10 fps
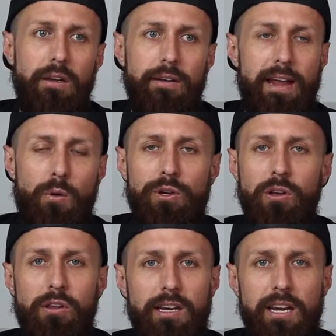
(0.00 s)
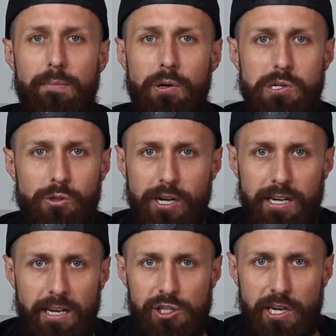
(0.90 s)
Now, when you're looking at personal
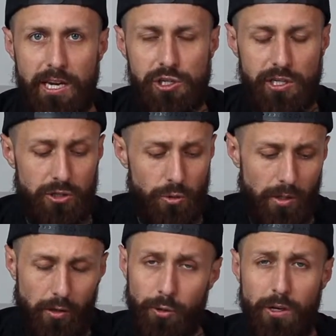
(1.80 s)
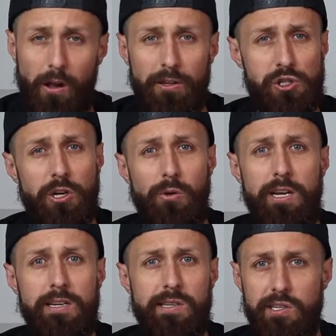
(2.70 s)
training education to include college
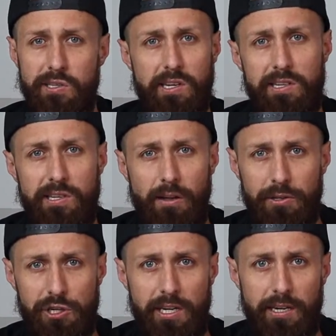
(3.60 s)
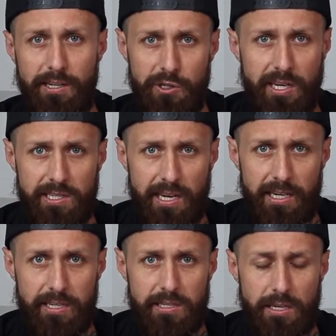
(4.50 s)
degrees such as kinesiology and exercise
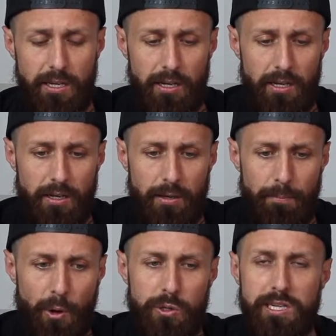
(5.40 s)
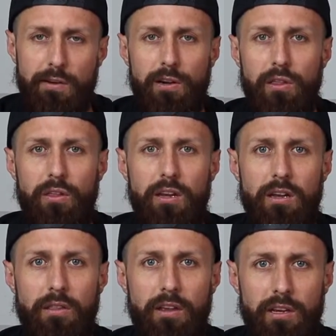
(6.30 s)
science, most
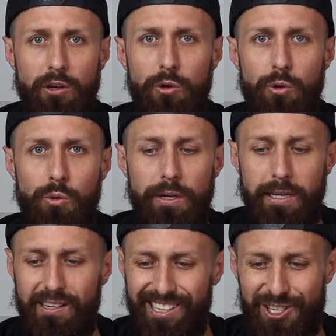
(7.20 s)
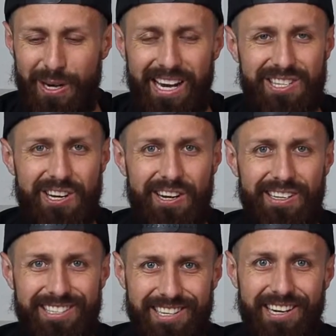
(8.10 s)
everything that you can get your hands
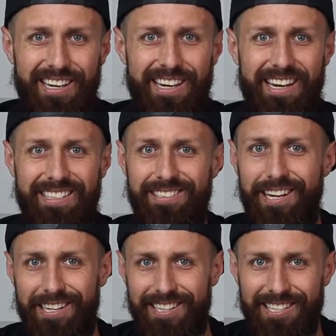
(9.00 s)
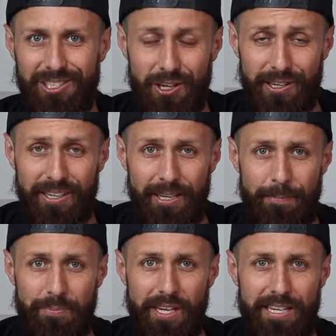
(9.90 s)
on, study, and take a test on
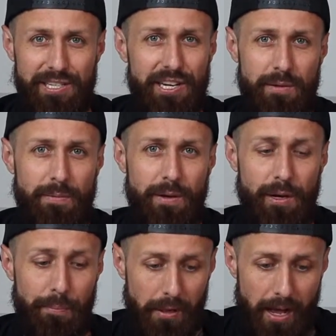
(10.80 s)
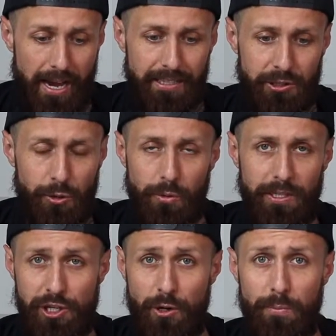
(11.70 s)
is going to apply to
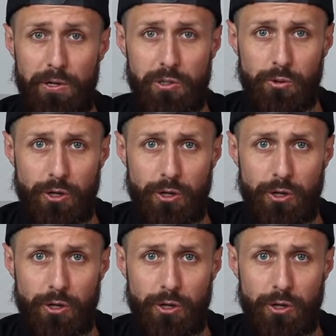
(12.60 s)
a general personal